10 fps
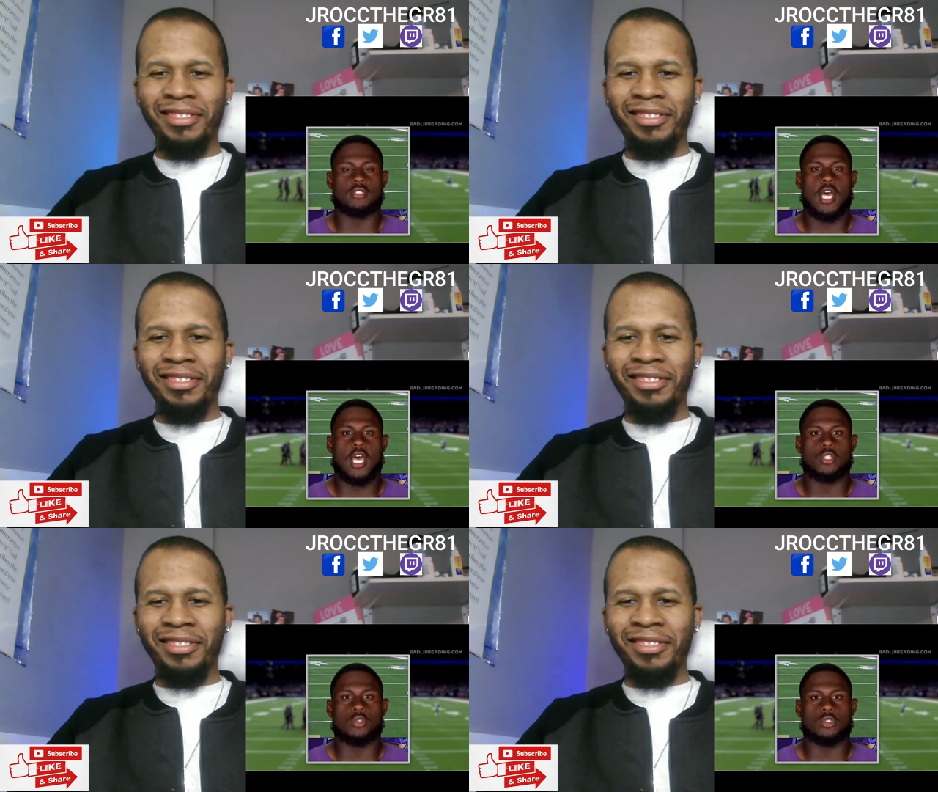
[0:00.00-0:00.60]

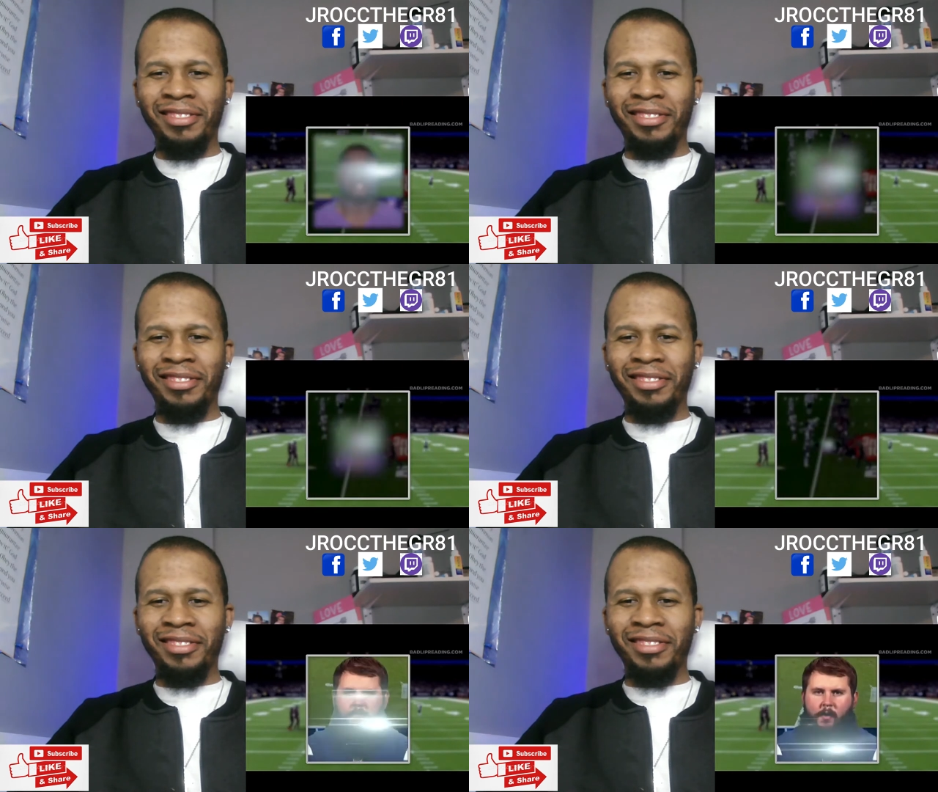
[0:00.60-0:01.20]
Speaker 1: couch.
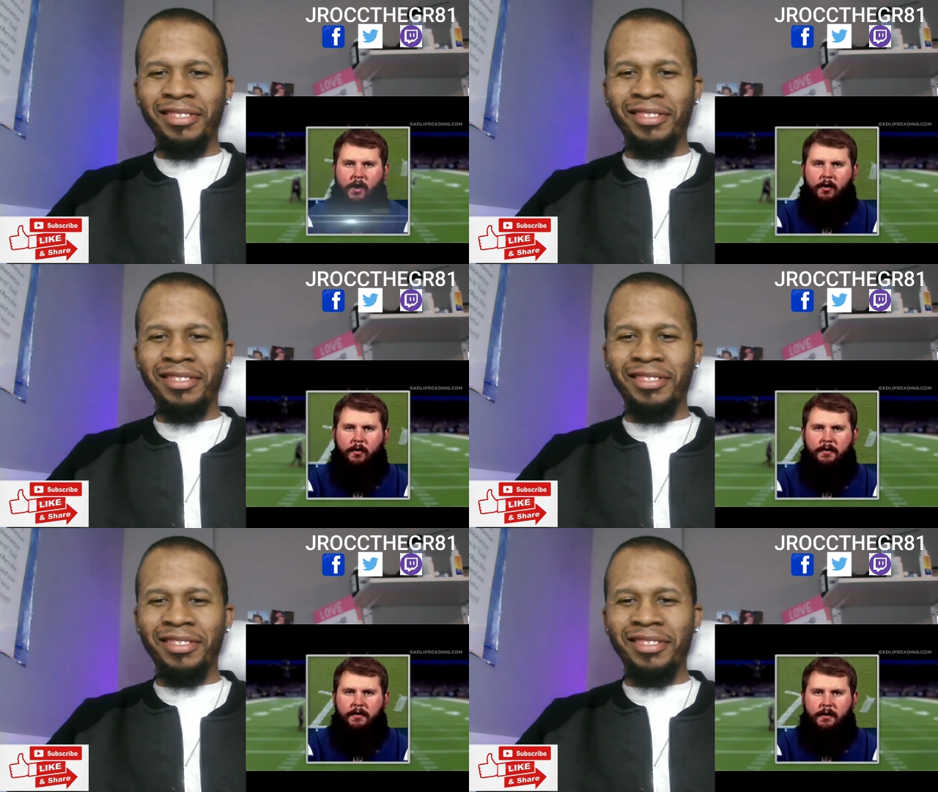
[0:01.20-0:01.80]
And that
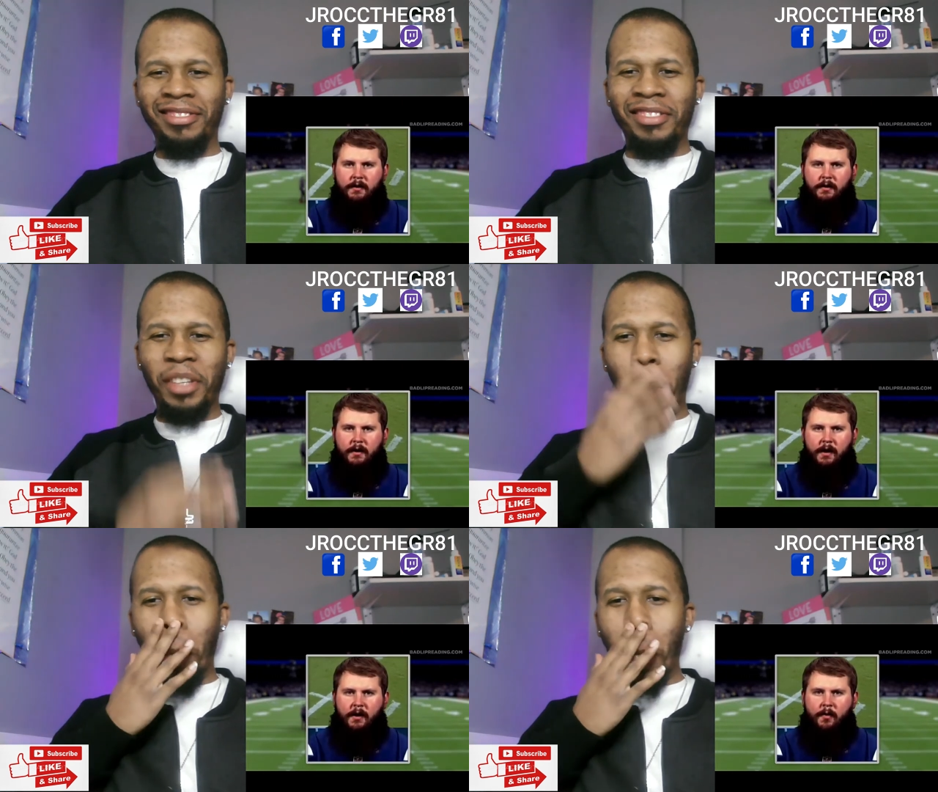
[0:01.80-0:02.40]
badger's skin
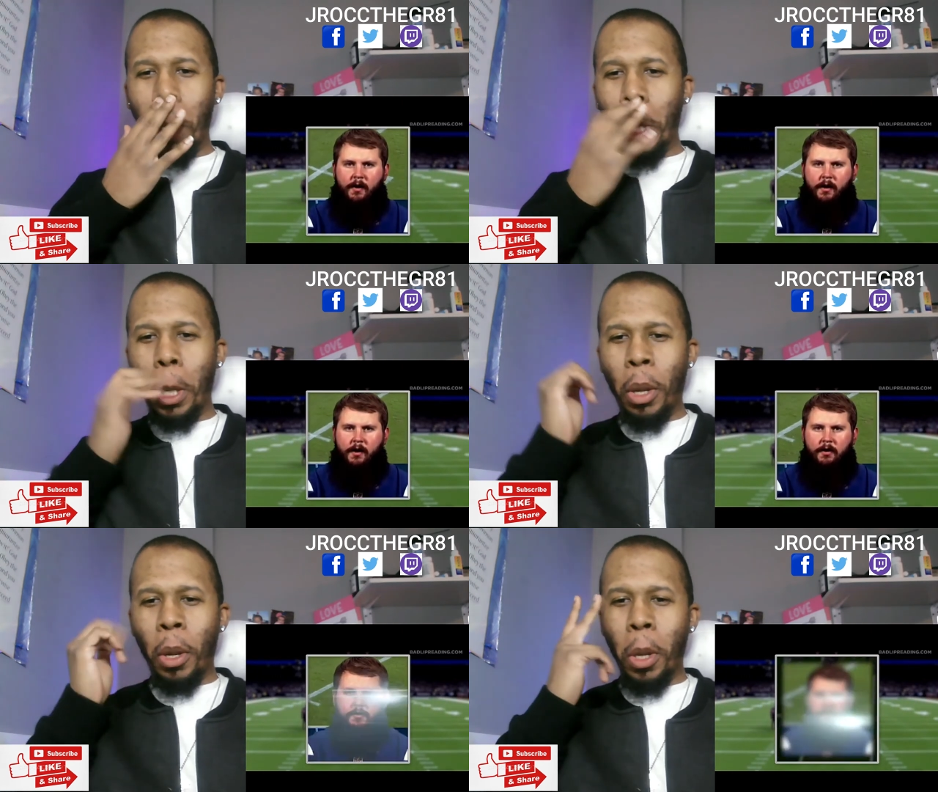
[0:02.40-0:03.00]
is now on my
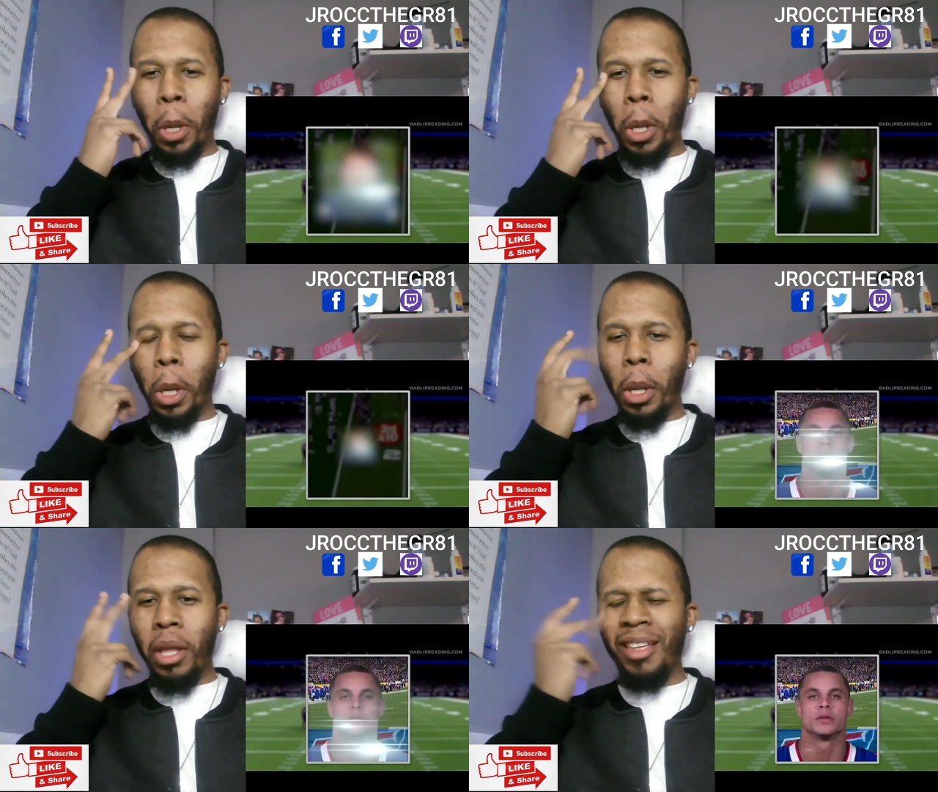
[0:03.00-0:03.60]
neck.
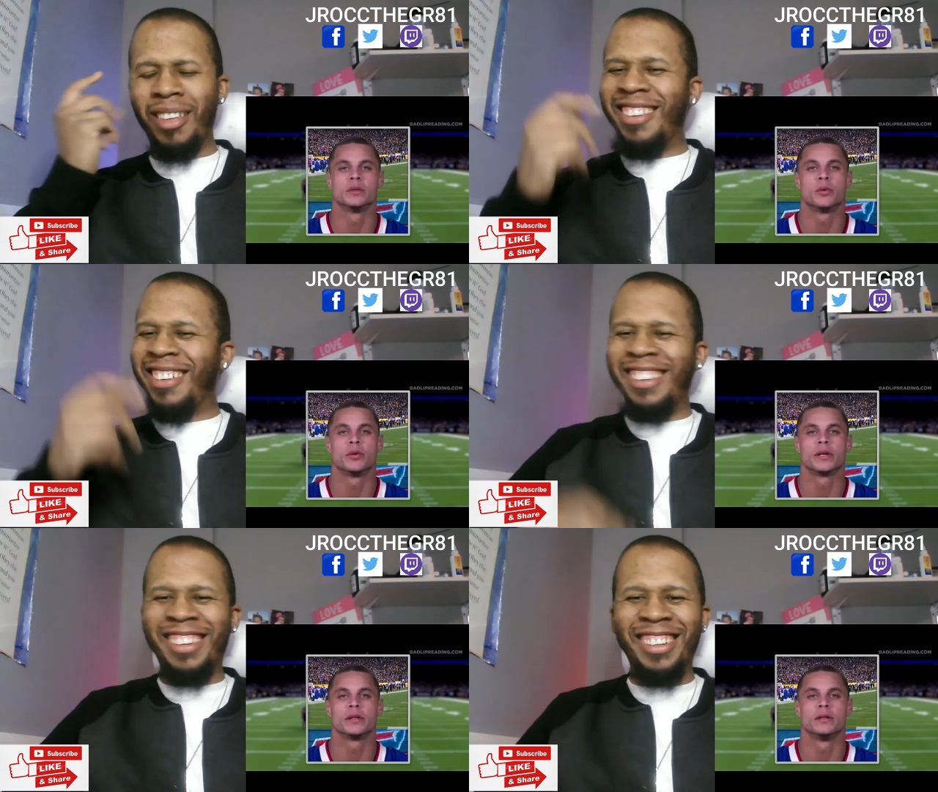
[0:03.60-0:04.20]
I'm
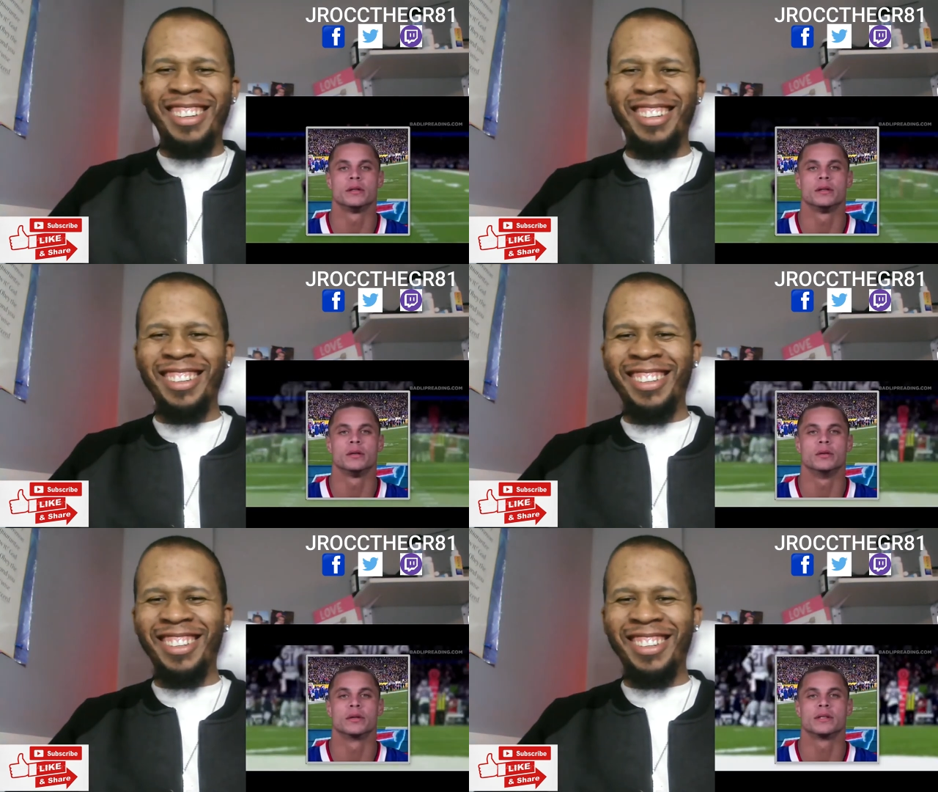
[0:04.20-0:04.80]
disappointed
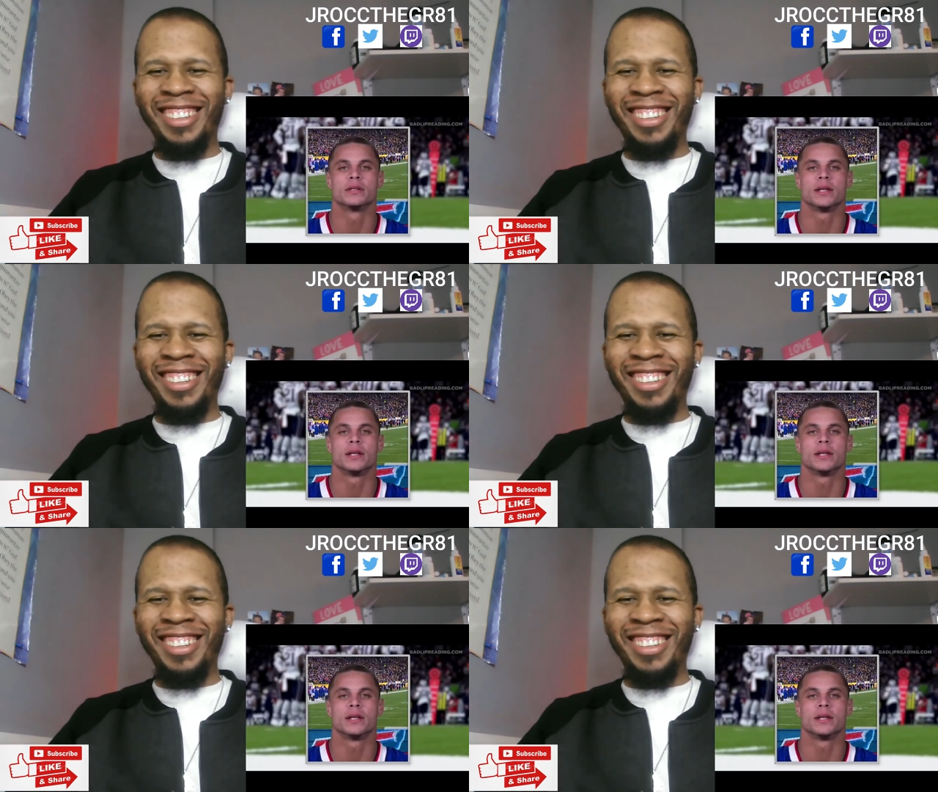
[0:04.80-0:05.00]
in your wrist